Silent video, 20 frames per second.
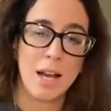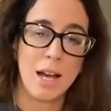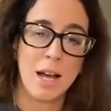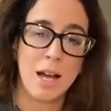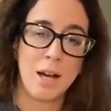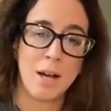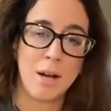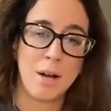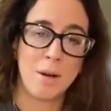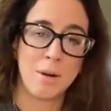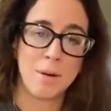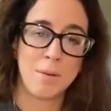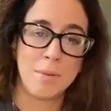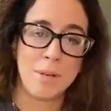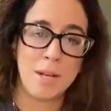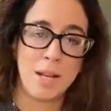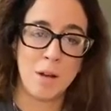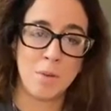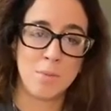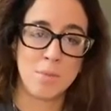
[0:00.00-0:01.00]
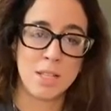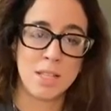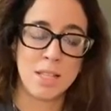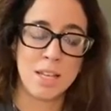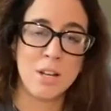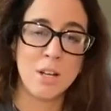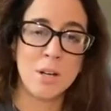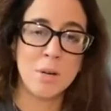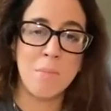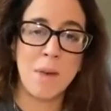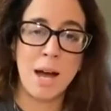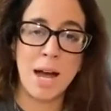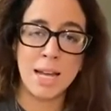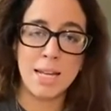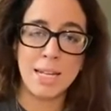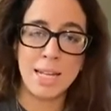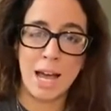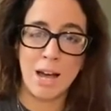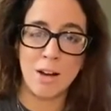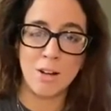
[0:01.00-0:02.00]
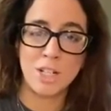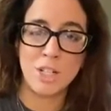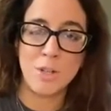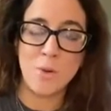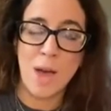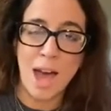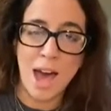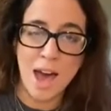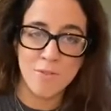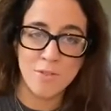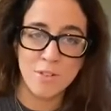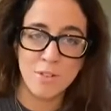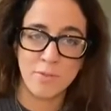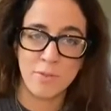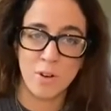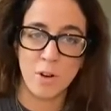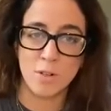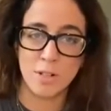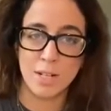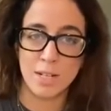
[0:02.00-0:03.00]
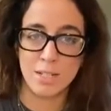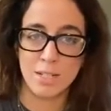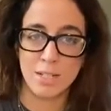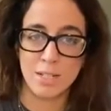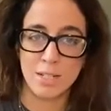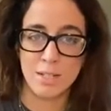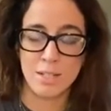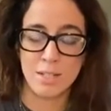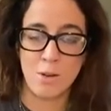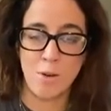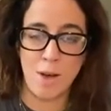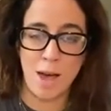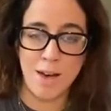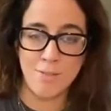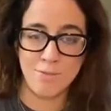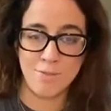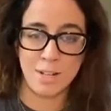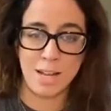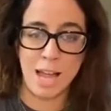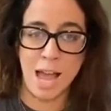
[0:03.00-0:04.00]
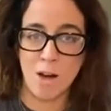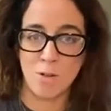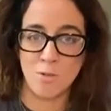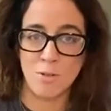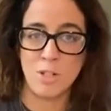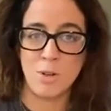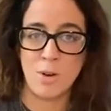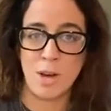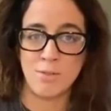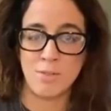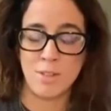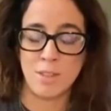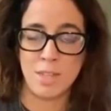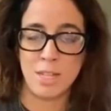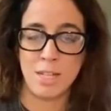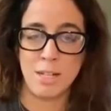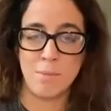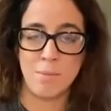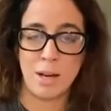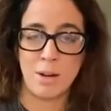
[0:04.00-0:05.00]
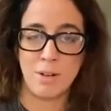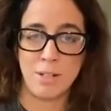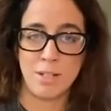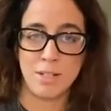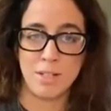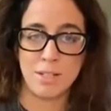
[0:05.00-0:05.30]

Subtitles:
It helps clear your mind out. You have to focus. You have to count. You have to think about it.